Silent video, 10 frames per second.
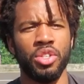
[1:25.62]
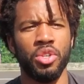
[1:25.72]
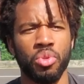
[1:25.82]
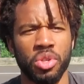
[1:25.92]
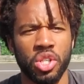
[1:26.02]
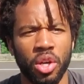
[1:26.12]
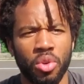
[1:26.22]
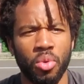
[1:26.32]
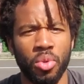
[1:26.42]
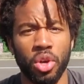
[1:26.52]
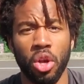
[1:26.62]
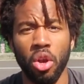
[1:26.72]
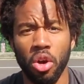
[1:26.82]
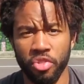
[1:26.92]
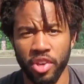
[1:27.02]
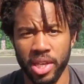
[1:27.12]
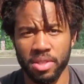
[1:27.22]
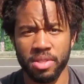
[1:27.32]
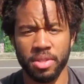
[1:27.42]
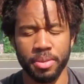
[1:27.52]
to use, which I call the clock
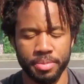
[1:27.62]
face.